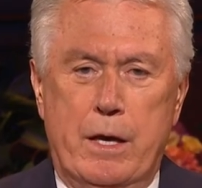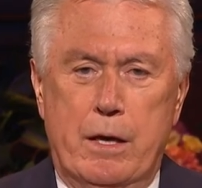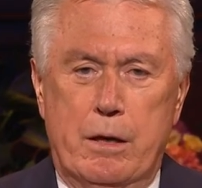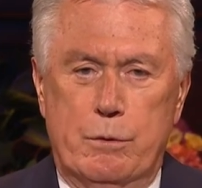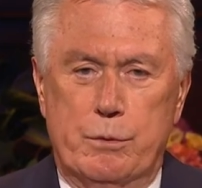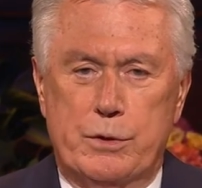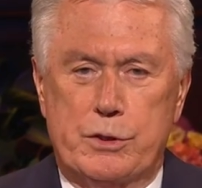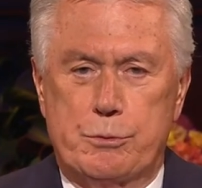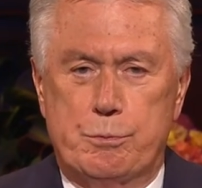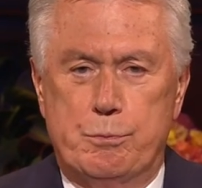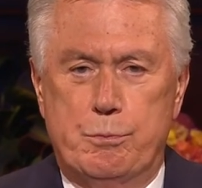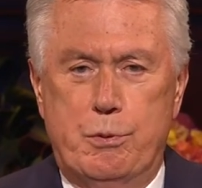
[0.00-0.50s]

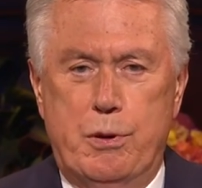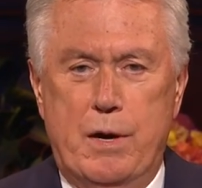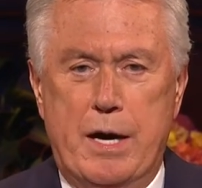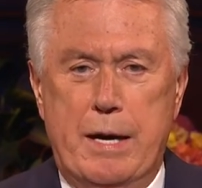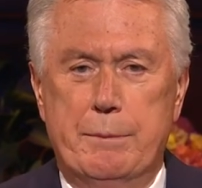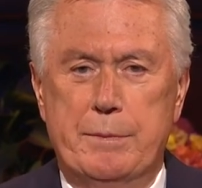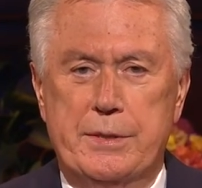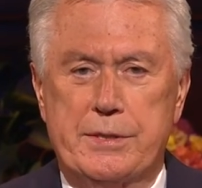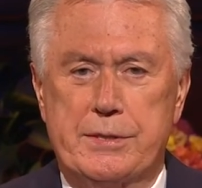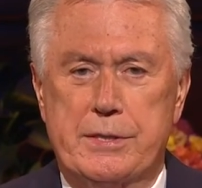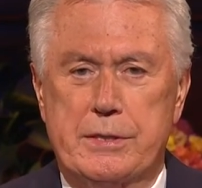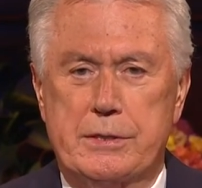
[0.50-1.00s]
which
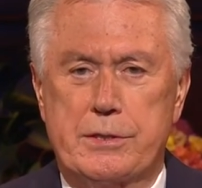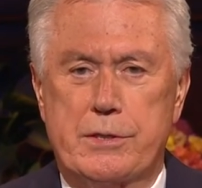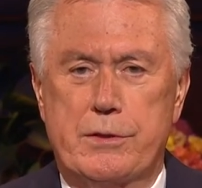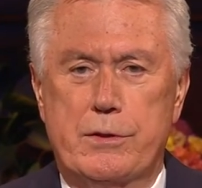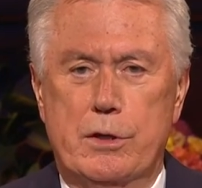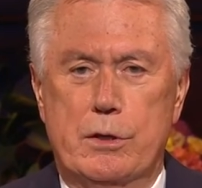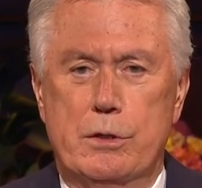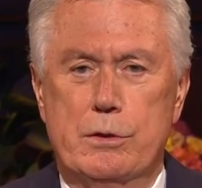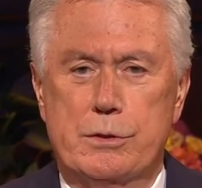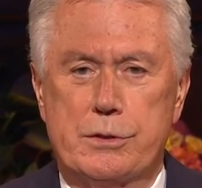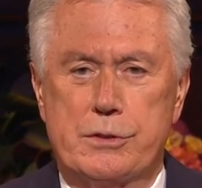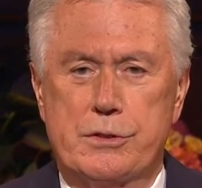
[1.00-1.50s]
promises
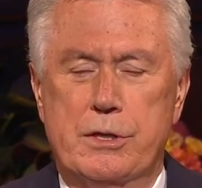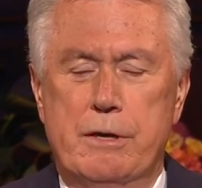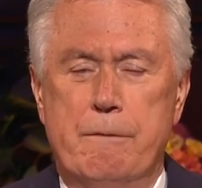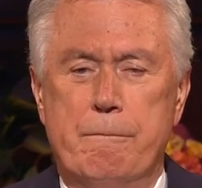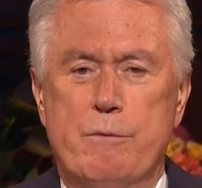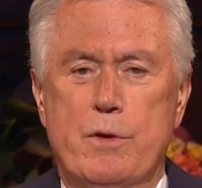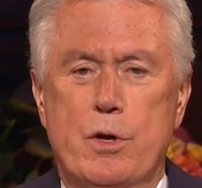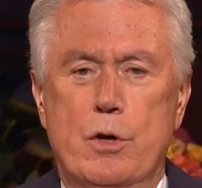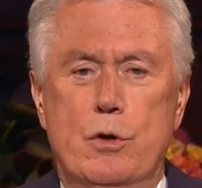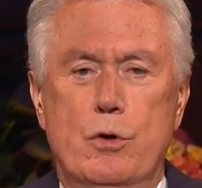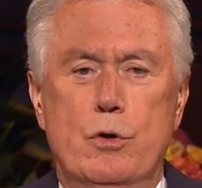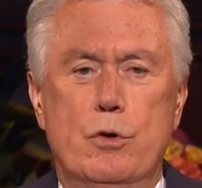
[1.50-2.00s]
those
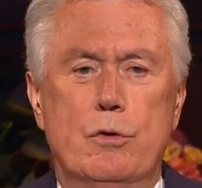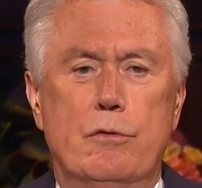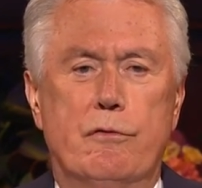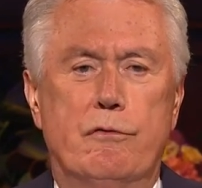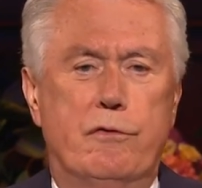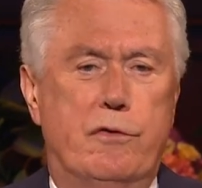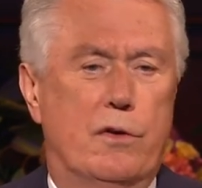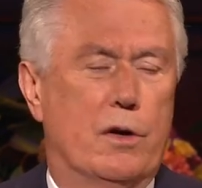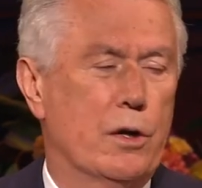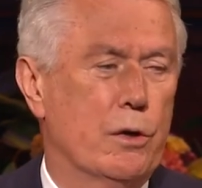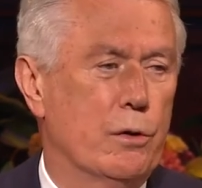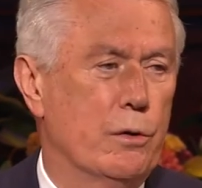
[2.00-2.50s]
who
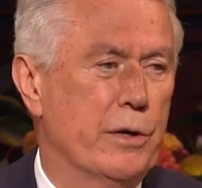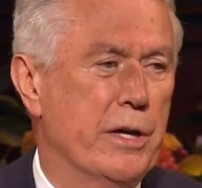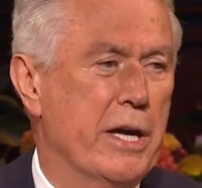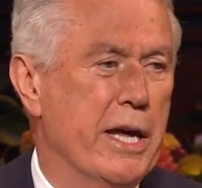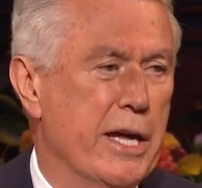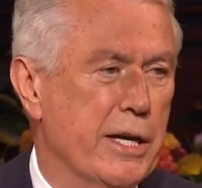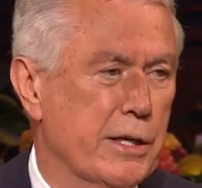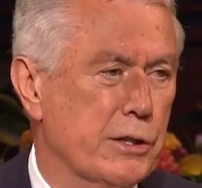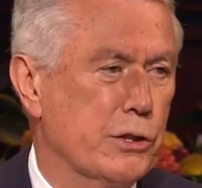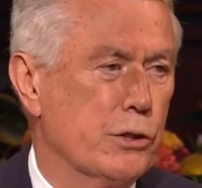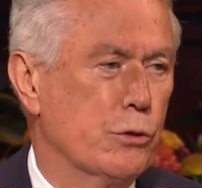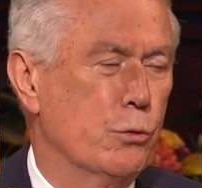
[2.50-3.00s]
follow
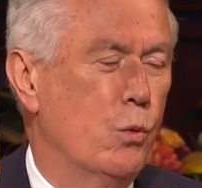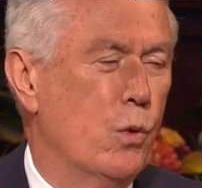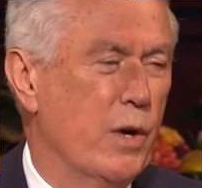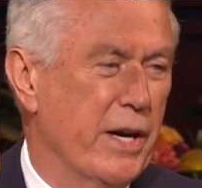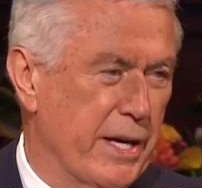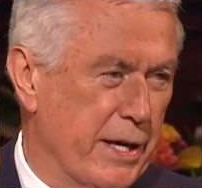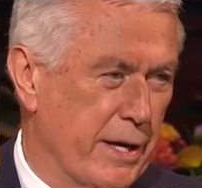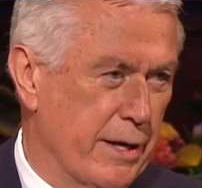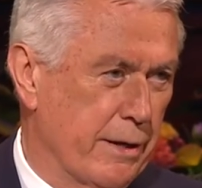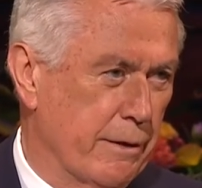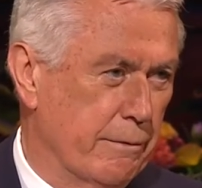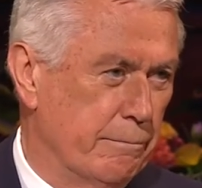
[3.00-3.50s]
his
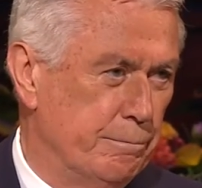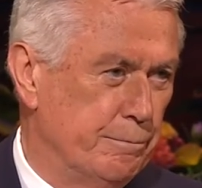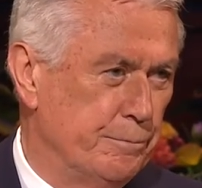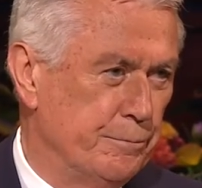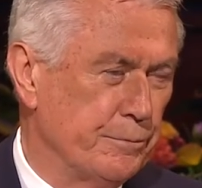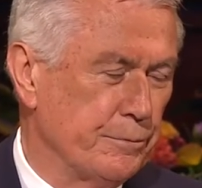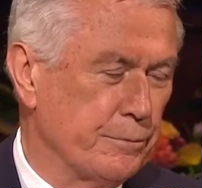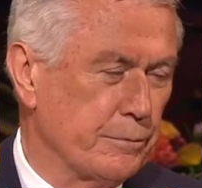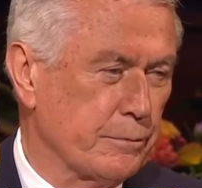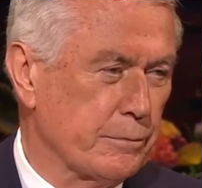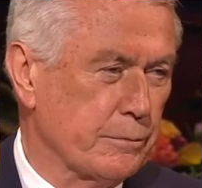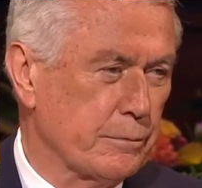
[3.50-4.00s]
way.
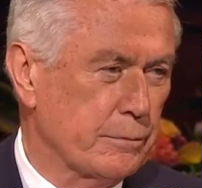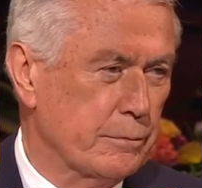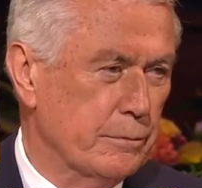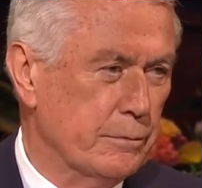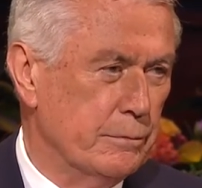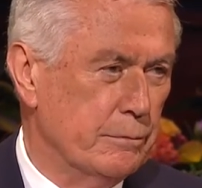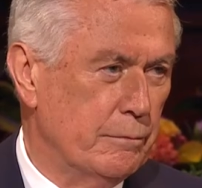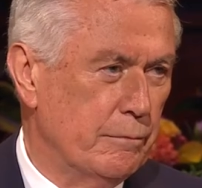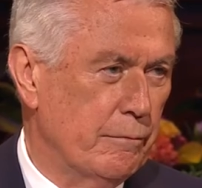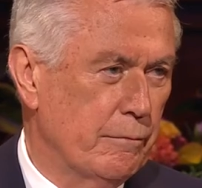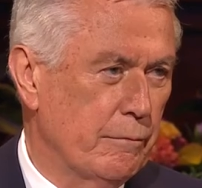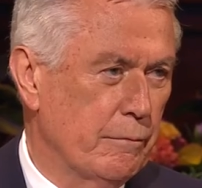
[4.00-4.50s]

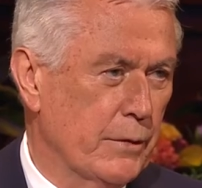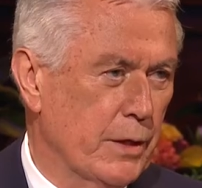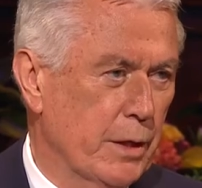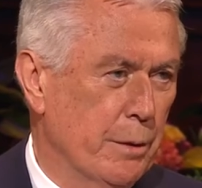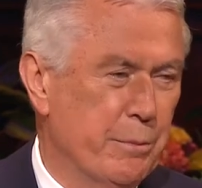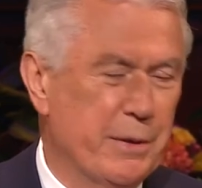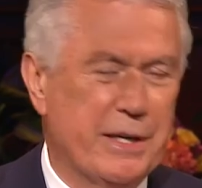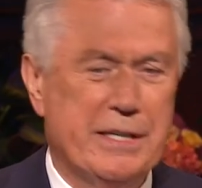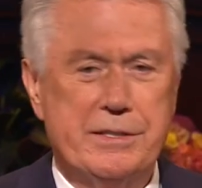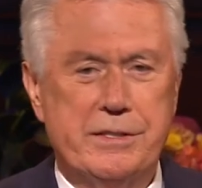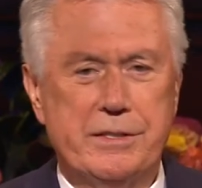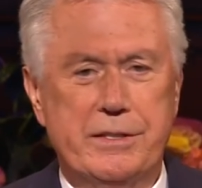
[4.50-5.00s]

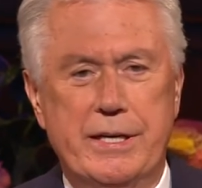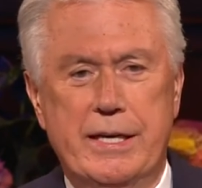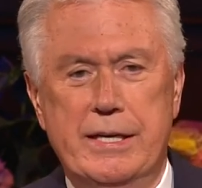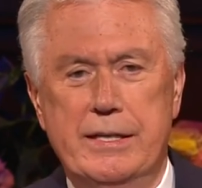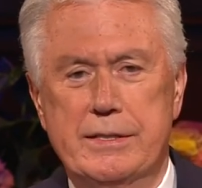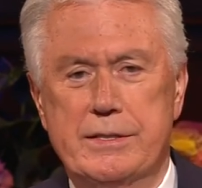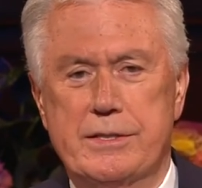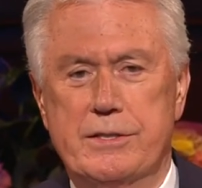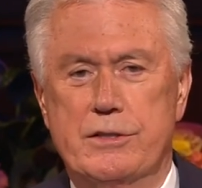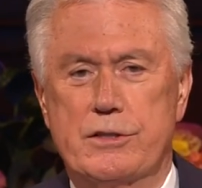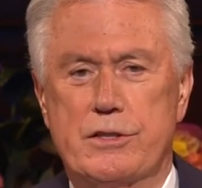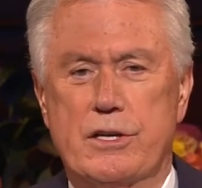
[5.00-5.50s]
President
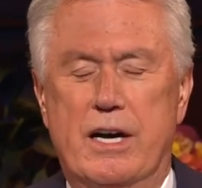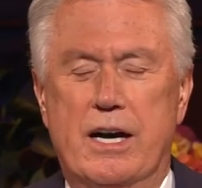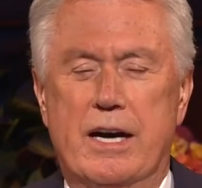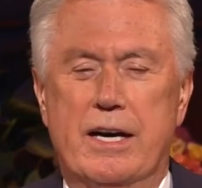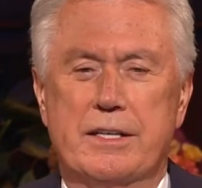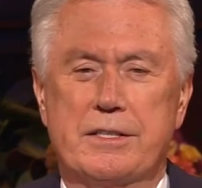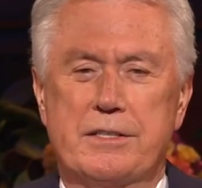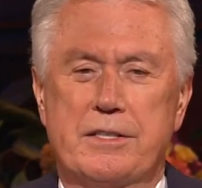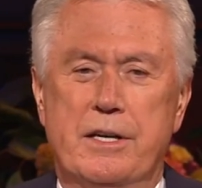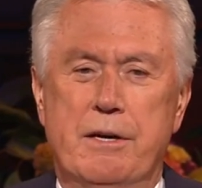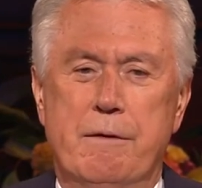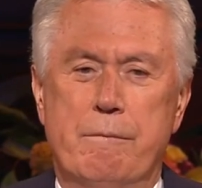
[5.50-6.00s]
Nelson
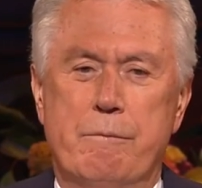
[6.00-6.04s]
taught,